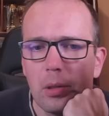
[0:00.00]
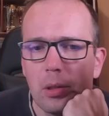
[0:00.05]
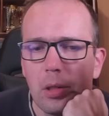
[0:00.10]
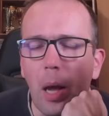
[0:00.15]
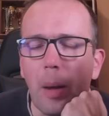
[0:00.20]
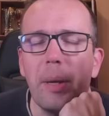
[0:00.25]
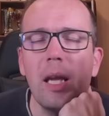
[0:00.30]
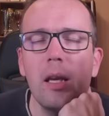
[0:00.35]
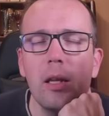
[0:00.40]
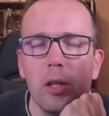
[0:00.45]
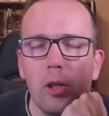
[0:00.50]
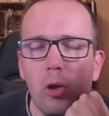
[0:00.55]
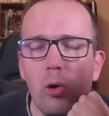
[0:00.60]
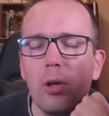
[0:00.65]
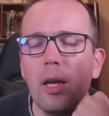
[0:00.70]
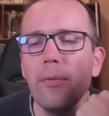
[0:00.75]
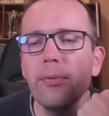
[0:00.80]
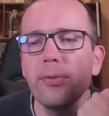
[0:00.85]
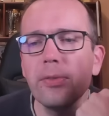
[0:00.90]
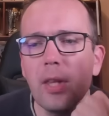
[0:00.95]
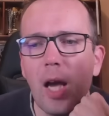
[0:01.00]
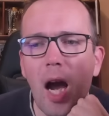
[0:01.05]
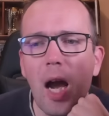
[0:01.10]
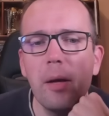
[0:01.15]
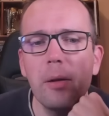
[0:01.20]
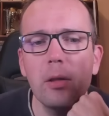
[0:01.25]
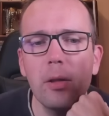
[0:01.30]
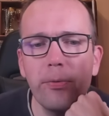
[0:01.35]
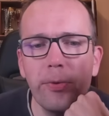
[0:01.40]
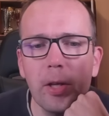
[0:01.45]
I mean, you have
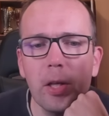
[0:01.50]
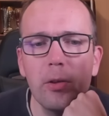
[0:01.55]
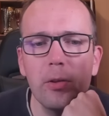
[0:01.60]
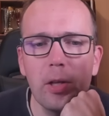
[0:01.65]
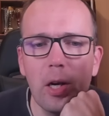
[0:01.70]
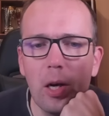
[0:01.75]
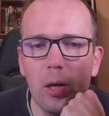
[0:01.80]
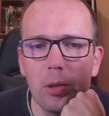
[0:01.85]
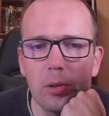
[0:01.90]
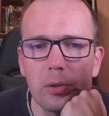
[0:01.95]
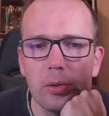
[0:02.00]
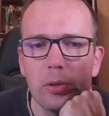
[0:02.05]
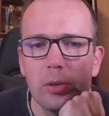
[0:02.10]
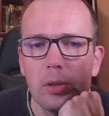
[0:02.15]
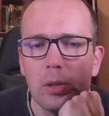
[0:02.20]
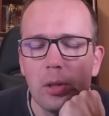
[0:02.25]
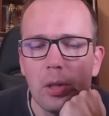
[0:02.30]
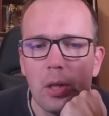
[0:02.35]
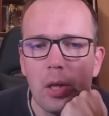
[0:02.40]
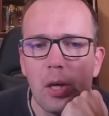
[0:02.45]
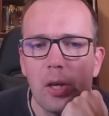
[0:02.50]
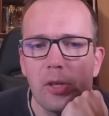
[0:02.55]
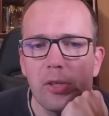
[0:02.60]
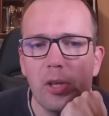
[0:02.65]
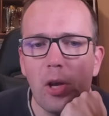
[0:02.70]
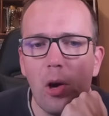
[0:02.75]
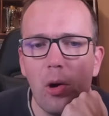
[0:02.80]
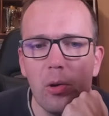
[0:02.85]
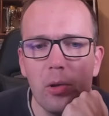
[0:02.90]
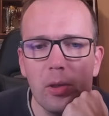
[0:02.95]
time to figure out.
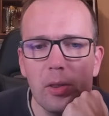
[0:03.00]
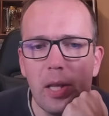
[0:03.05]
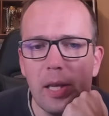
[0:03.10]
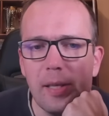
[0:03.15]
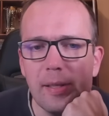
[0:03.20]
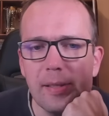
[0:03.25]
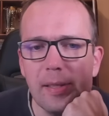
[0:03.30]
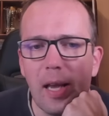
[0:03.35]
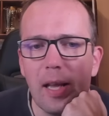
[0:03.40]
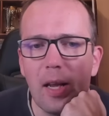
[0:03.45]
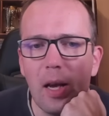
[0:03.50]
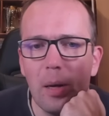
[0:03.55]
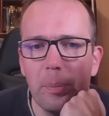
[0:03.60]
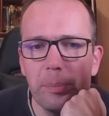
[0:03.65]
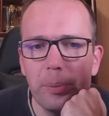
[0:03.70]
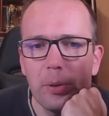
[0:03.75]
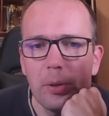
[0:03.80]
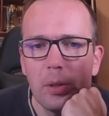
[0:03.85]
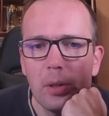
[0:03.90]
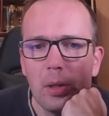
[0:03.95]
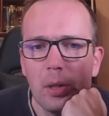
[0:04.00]
So this setup